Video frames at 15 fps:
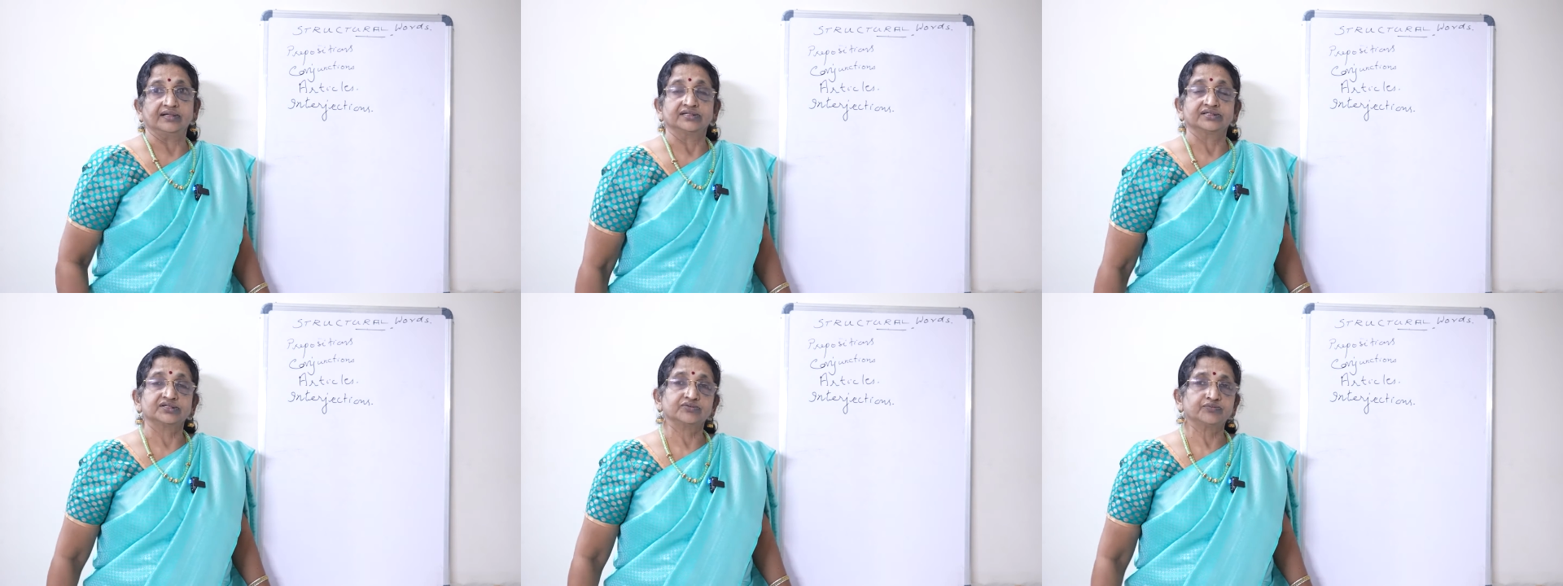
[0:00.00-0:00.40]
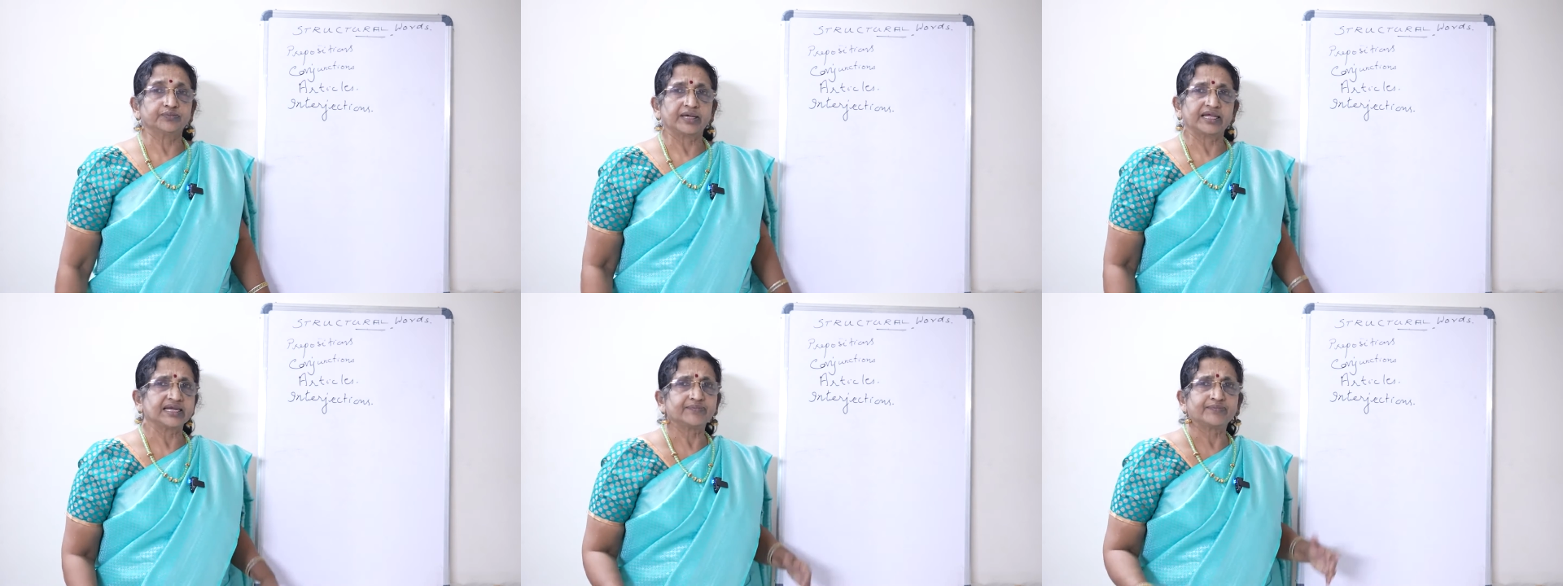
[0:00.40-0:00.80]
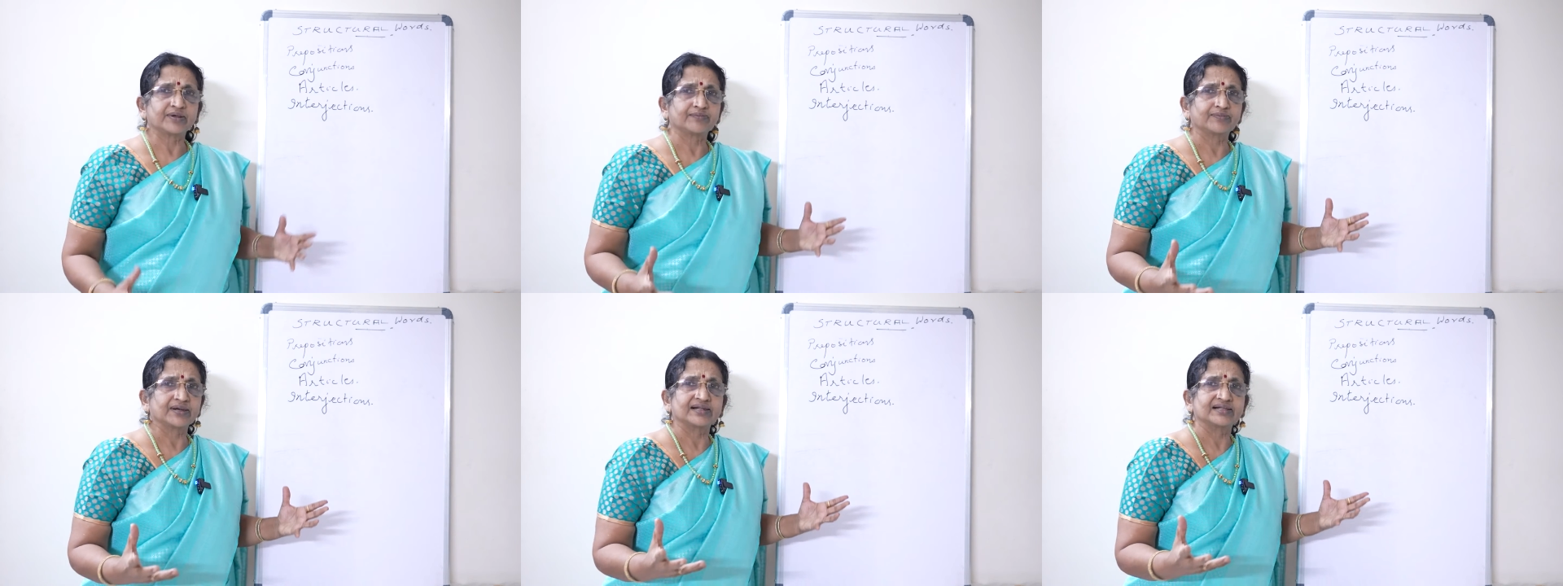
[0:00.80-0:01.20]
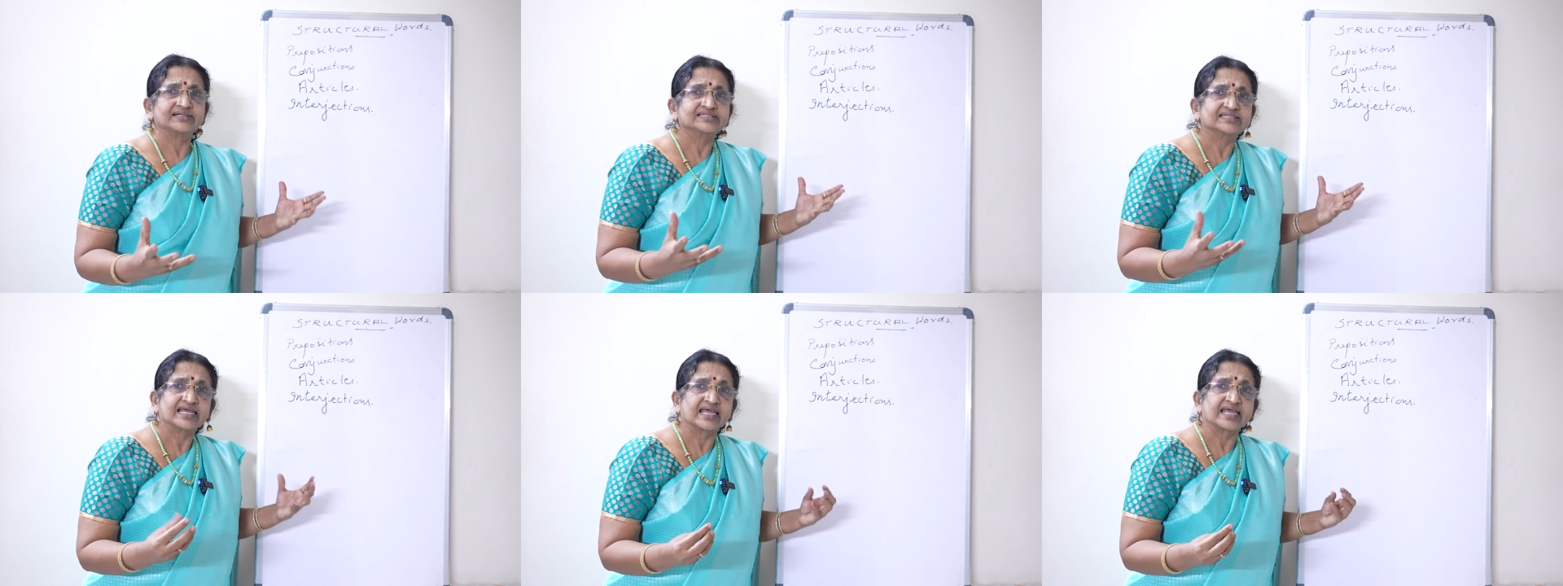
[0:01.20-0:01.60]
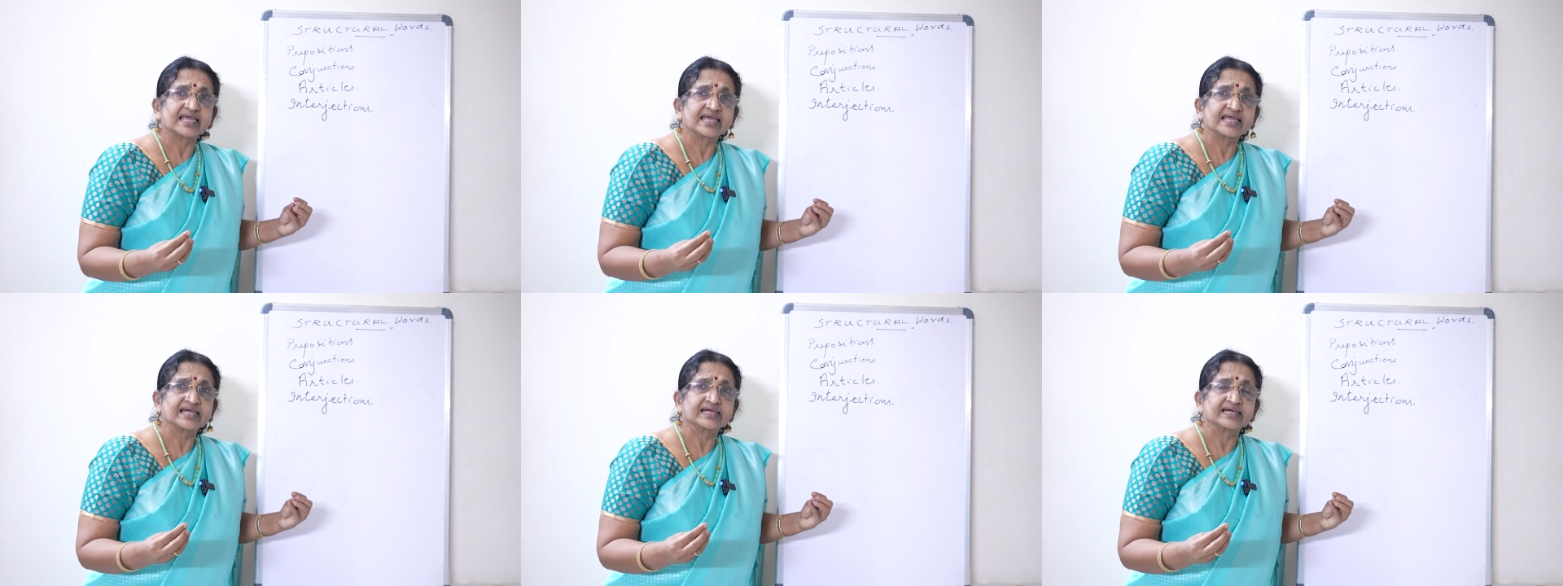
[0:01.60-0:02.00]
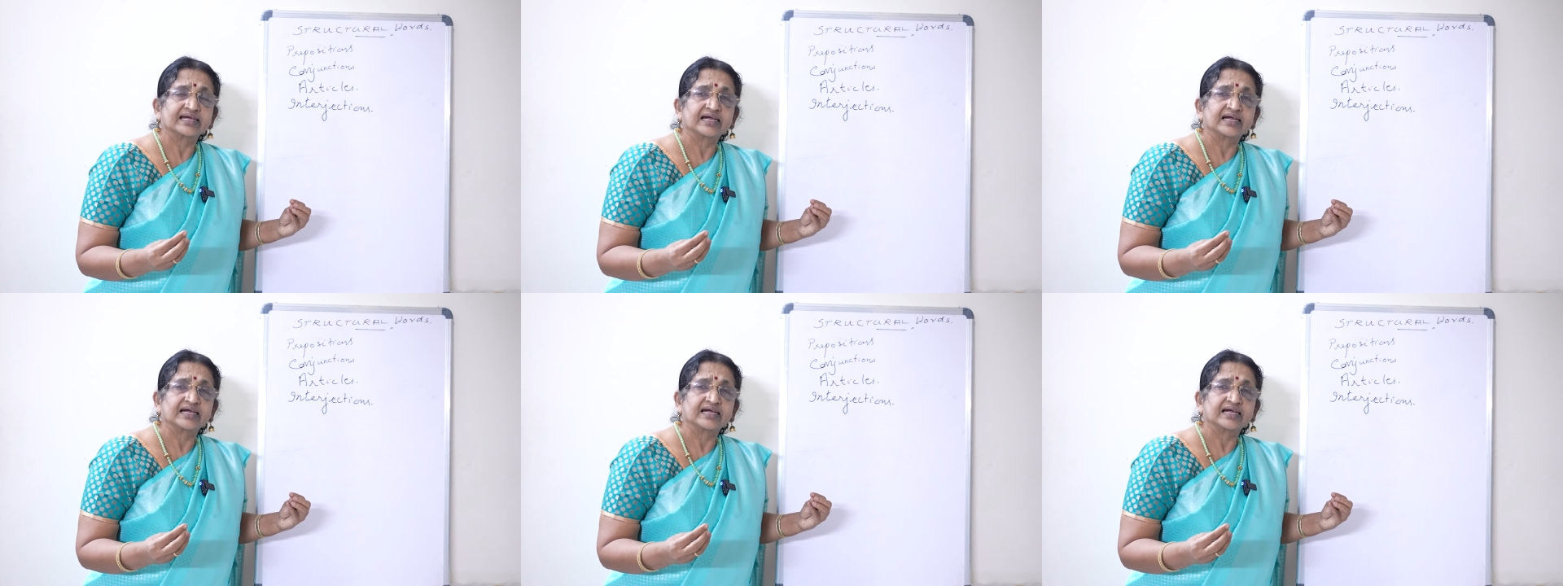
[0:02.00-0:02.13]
So many people say